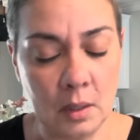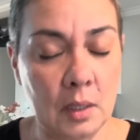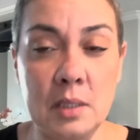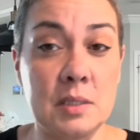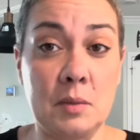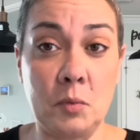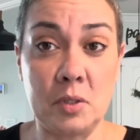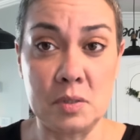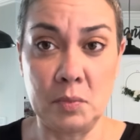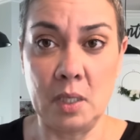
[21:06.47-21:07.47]
because it
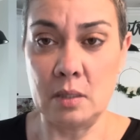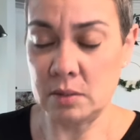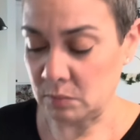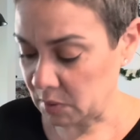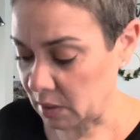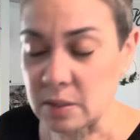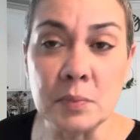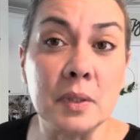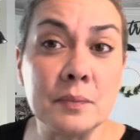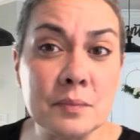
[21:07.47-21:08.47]
wears me out sometimes,
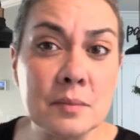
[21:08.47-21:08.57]
but